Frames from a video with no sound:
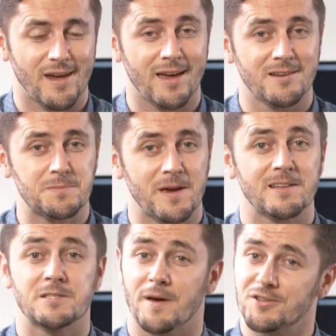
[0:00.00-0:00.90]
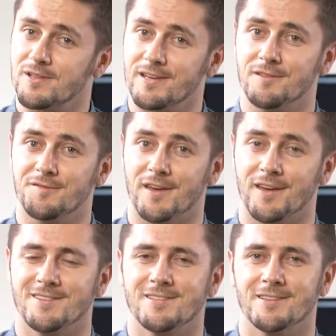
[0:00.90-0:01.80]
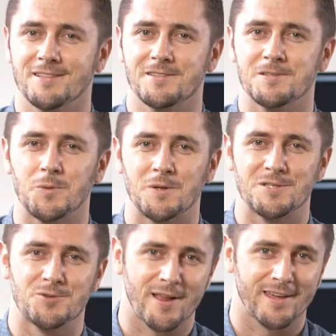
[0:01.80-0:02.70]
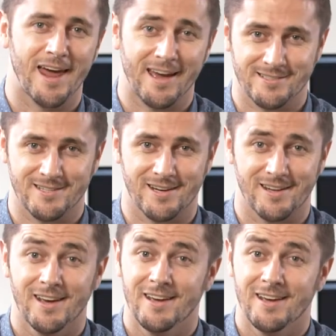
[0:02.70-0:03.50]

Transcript: and it's been especially configured to listen to an Australian accent.